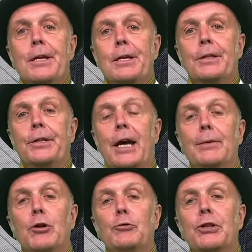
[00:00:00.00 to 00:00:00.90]
that I'm
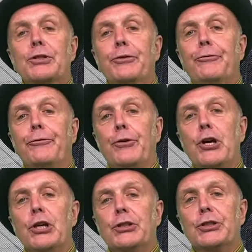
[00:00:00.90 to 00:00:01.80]
known as the
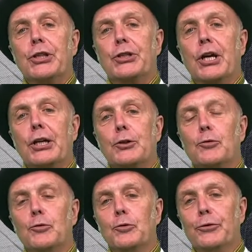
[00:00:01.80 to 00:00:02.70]
first
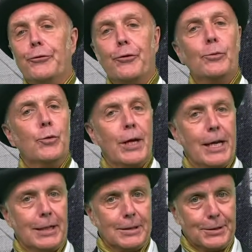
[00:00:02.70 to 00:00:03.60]
tycoon from
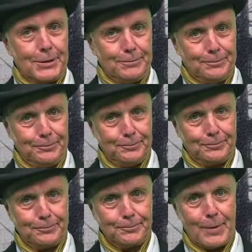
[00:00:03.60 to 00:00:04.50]
Wales.
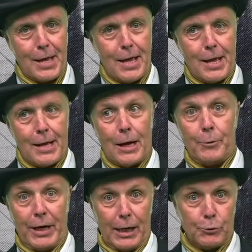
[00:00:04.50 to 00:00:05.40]
And
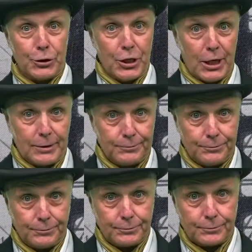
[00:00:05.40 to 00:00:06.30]
when I was young,
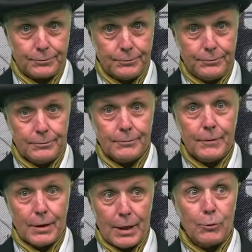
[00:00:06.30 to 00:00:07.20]

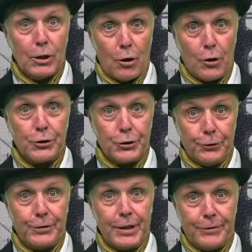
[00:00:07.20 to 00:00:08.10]
there were lots
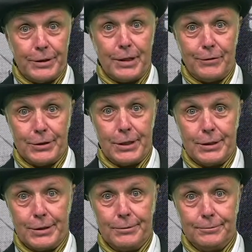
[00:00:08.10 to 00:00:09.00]
of David
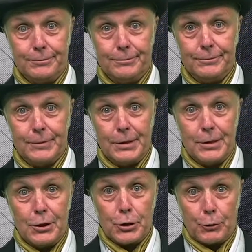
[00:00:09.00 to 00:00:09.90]
Davies's,
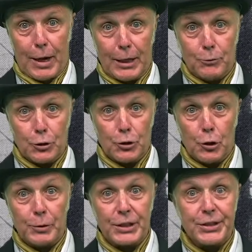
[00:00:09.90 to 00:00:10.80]
so I was
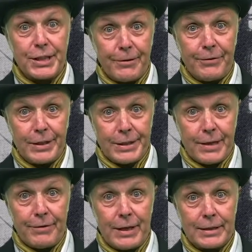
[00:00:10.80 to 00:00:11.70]
known as David
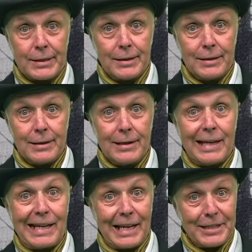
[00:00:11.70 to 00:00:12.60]
Davies
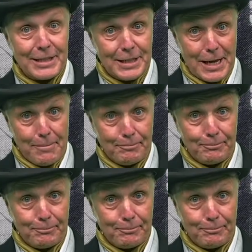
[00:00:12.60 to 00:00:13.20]
Llandinam.